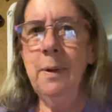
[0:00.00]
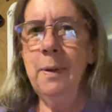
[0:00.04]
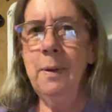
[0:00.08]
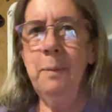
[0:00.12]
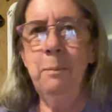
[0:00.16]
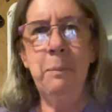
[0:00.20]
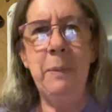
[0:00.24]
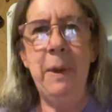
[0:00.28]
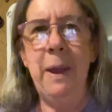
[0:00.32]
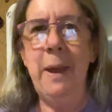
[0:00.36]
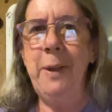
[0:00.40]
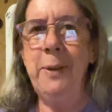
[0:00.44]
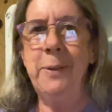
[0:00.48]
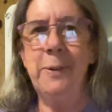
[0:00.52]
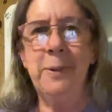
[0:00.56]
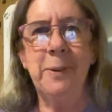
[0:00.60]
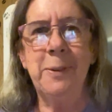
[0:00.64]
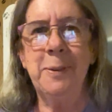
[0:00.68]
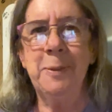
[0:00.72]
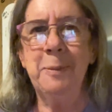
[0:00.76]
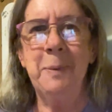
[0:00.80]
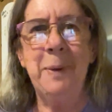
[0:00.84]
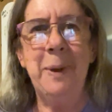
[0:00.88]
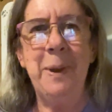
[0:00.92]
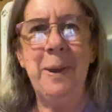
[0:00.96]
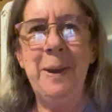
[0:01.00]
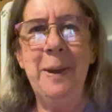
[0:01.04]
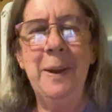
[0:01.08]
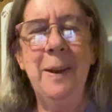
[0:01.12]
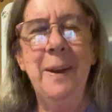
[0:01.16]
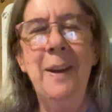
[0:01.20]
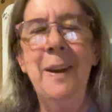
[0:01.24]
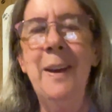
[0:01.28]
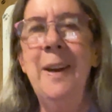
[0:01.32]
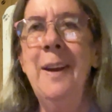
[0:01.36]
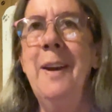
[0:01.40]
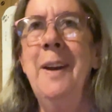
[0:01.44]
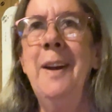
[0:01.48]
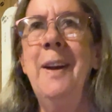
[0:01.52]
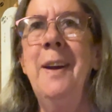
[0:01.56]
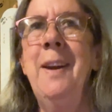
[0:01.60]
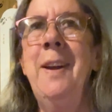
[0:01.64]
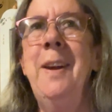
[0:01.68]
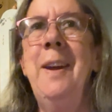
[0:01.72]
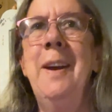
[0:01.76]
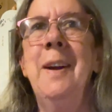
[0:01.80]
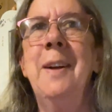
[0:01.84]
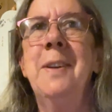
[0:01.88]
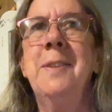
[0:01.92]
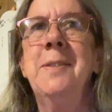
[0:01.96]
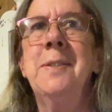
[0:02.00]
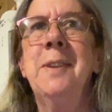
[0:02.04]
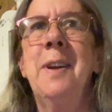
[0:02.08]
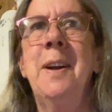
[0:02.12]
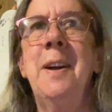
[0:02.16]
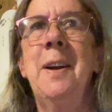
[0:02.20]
Amazes me. He has